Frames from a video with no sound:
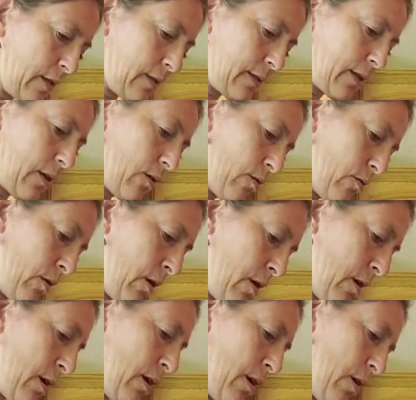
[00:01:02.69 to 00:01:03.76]
So
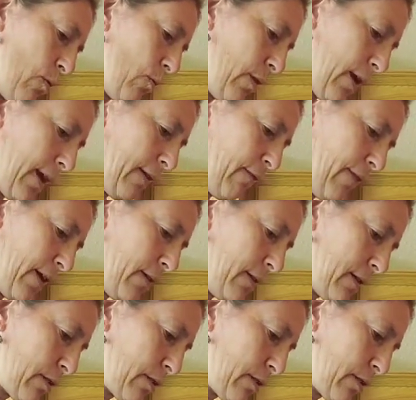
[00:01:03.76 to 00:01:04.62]
when I found